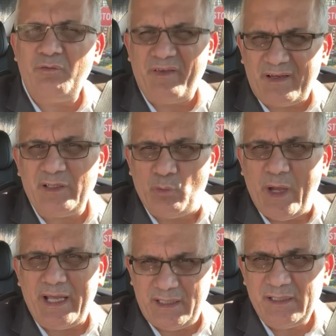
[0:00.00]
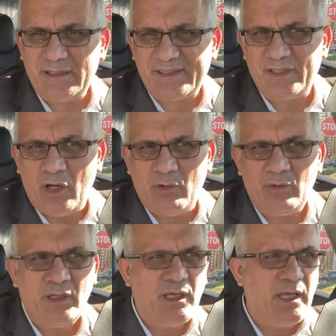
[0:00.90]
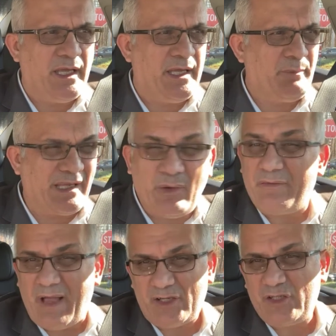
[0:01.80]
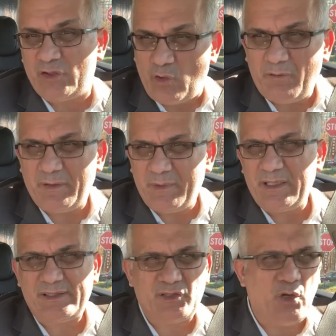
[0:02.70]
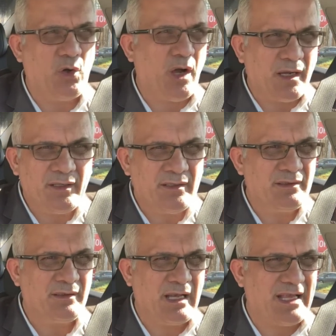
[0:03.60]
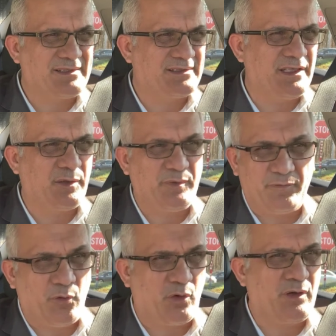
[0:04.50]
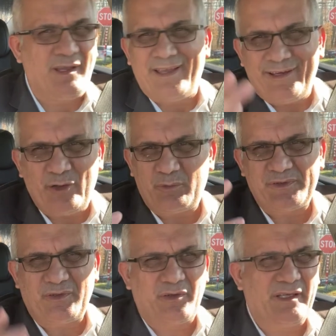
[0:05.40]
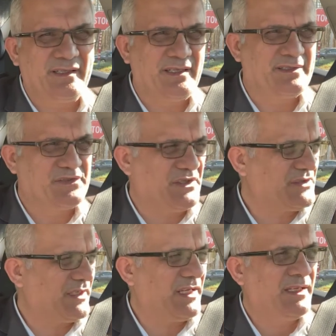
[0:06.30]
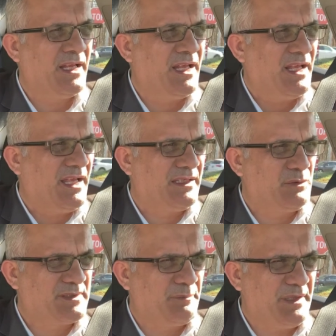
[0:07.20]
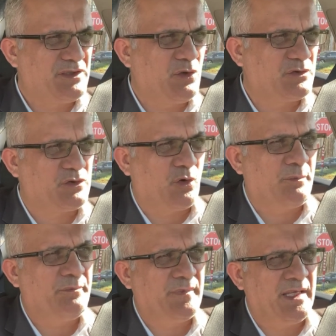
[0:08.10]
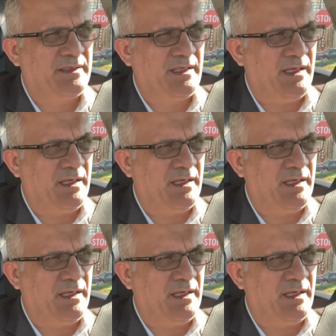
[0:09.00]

do very well in the snow. My wife actually drove them in the snow on last year before, you know, it was early in the season and it was a big snowstorm, and